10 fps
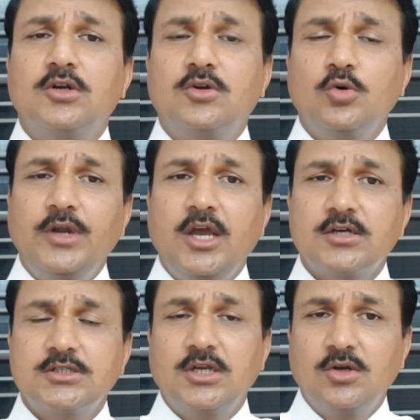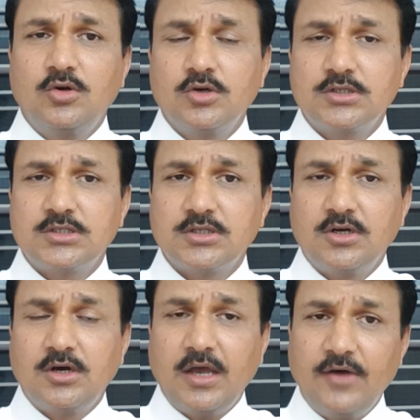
two deoxyglucose uh,